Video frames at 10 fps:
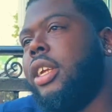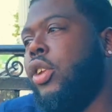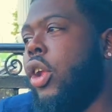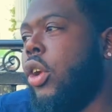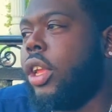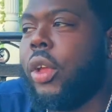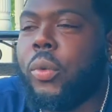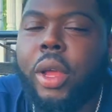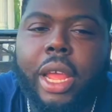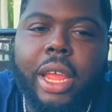You wanna go get
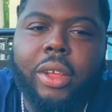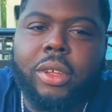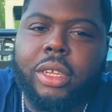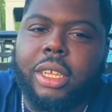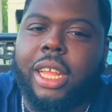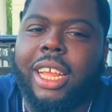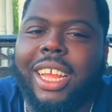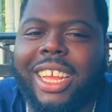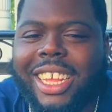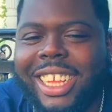one angle?
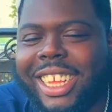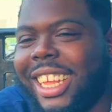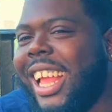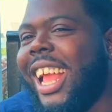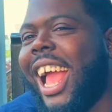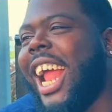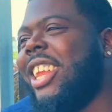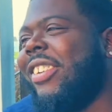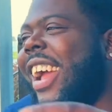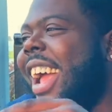I
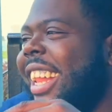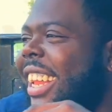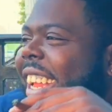tried it.